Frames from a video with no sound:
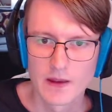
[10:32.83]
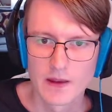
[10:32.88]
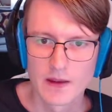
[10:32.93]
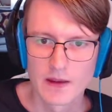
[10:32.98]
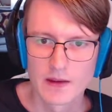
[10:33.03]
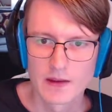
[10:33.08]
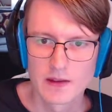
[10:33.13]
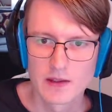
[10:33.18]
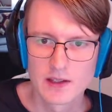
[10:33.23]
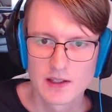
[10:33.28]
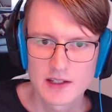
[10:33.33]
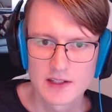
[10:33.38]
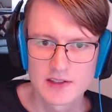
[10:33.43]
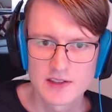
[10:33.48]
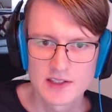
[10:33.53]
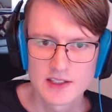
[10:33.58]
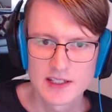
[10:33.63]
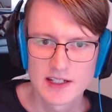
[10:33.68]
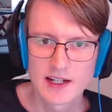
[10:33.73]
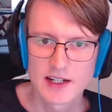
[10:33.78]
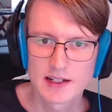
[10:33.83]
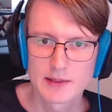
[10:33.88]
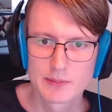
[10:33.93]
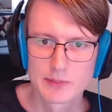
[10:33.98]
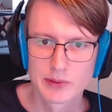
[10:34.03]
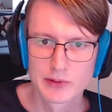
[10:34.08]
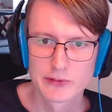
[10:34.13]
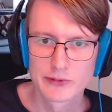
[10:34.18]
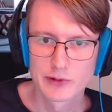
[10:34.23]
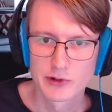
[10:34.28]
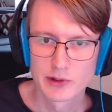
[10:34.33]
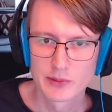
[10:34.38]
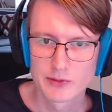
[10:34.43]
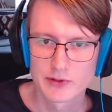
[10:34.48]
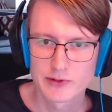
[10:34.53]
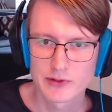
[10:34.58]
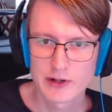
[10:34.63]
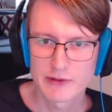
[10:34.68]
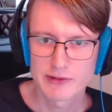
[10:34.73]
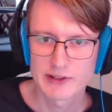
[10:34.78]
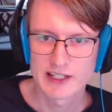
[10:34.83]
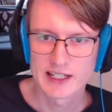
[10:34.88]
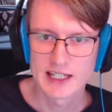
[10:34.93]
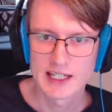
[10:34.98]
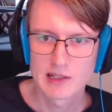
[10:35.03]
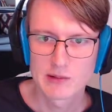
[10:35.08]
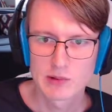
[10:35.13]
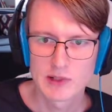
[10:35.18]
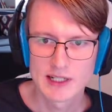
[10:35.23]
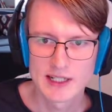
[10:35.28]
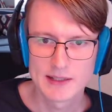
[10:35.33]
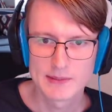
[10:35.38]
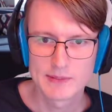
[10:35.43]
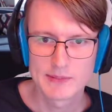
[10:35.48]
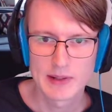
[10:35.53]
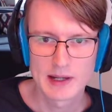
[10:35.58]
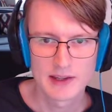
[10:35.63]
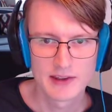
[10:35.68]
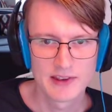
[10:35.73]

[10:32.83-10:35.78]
You can see that it performs roughly equally